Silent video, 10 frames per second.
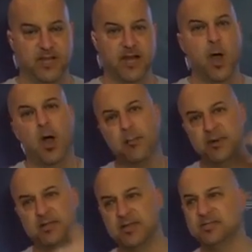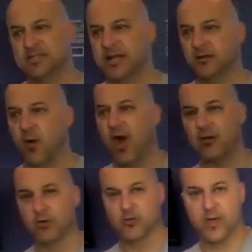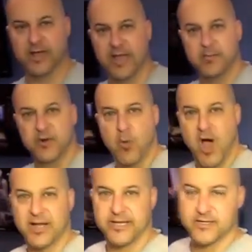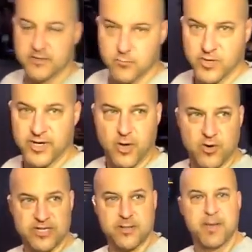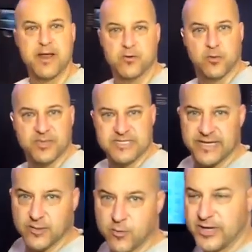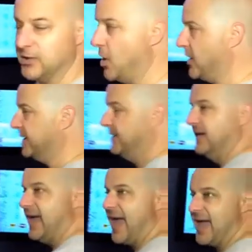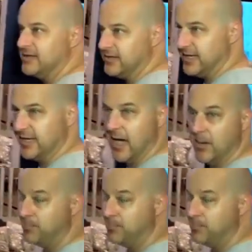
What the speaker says: Now, let's take a walk real quick. I'm gonna walk you, we're gonna go into the bedroom and take a quick look at the